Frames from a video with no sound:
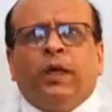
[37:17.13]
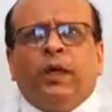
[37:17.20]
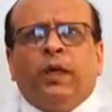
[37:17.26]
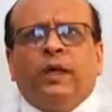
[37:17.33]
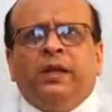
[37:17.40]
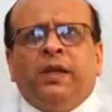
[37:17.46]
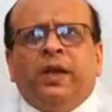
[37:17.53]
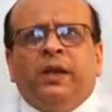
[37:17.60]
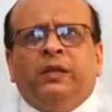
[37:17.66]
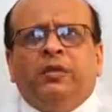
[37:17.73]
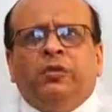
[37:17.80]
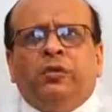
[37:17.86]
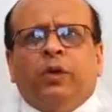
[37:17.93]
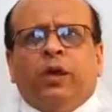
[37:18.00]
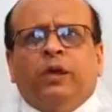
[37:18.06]

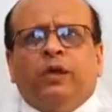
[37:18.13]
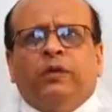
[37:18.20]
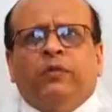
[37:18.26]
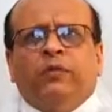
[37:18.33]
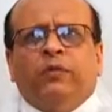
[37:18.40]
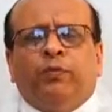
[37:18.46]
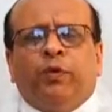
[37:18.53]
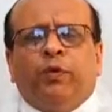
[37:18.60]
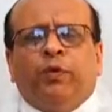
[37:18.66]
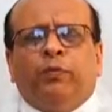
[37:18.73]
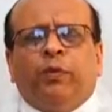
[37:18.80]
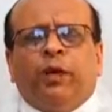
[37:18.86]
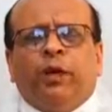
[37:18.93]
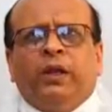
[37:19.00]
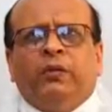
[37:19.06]
88 to
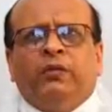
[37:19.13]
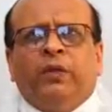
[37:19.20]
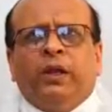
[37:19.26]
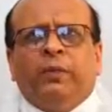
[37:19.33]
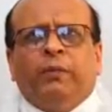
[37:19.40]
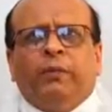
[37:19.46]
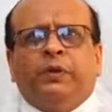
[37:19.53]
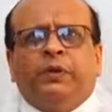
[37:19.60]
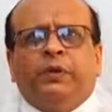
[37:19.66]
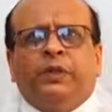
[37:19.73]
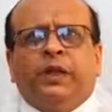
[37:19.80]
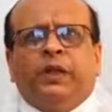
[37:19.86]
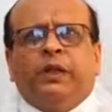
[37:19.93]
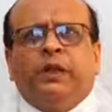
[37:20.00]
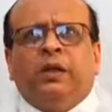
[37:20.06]

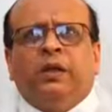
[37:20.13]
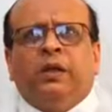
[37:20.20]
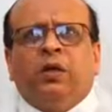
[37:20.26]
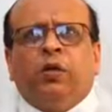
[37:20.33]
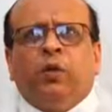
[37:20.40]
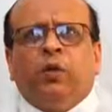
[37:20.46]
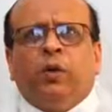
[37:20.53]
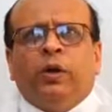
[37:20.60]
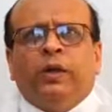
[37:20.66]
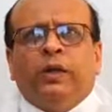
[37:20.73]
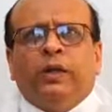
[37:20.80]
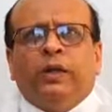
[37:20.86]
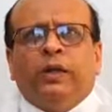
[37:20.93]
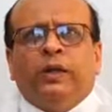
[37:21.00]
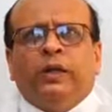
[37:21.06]
95% over
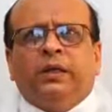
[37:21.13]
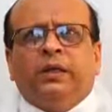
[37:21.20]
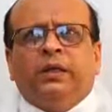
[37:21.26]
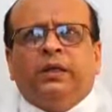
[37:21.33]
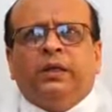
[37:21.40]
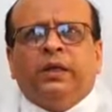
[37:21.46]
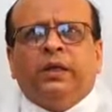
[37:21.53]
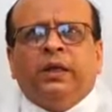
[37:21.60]
10 years,